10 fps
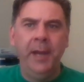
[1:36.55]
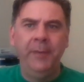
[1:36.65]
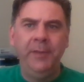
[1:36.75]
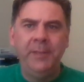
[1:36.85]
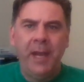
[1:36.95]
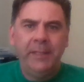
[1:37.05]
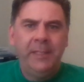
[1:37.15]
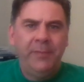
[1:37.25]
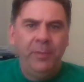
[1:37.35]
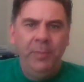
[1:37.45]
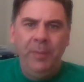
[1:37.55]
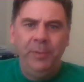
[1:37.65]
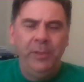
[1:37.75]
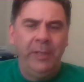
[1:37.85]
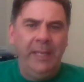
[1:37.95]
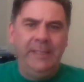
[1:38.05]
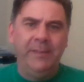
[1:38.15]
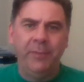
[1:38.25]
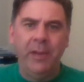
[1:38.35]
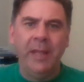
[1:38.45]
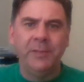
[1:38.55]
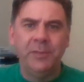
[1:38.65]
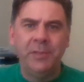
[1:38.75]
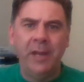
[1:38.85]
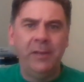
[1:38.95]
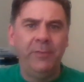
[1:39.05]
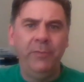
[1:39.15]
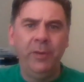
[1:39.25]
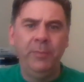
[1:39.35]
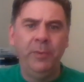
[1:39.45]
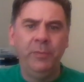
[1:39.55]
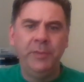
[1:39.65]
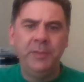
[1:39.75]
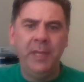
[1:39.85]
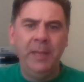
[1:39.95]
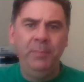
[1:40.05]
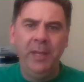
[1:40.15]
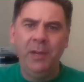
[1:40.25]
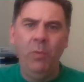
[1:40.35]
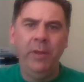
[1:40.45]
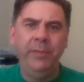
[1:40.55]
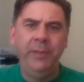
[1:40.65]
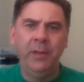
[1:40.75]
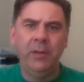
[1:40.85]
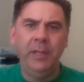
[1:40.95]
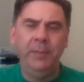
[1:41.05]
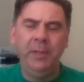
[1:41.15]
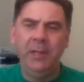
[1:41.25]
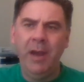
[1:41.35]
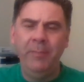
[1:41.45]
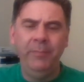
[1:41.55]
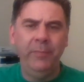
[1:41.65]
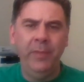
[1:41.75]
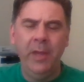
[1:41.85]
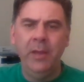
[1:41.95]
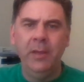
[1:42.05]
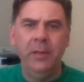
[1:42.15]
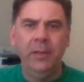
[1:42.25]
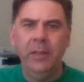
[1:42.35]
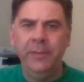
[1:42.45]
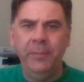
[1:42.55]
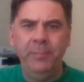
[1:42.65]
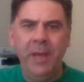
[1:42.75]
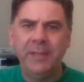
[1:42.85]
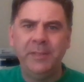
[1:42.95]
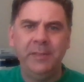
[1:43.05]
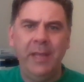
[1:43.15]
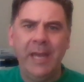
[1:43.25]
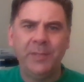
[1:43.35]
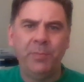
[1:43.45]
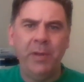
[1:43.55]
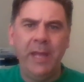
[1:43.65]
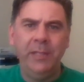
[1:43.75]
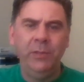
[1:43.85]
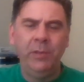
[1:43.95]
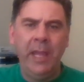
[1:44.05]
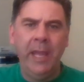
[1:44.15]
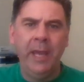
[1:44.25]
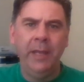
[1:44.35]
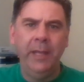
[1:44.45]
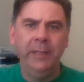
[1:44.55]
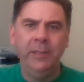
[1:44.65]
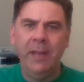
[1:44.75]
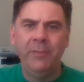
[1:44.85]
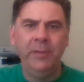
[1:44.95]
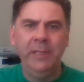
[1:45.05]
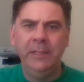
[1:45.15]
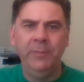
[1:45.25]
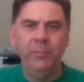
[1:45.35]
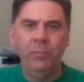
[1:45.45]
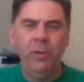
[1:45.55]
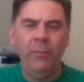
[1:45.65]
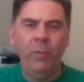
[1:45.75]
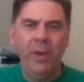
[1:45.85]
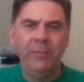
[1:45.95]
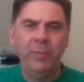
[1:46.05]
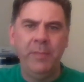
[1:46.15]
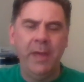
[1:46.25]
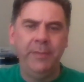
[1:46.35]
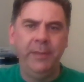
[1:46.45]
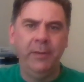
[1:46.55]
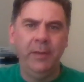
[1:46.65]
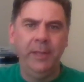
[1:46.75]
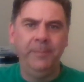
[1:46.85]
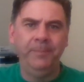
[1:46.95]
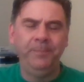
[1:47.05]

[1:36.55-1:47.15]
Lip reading: If you talk to different people, you'll get different answers. Dr. Futterman would say, pick one theory, become the best expert at it you can, and you never need to move away from that theory.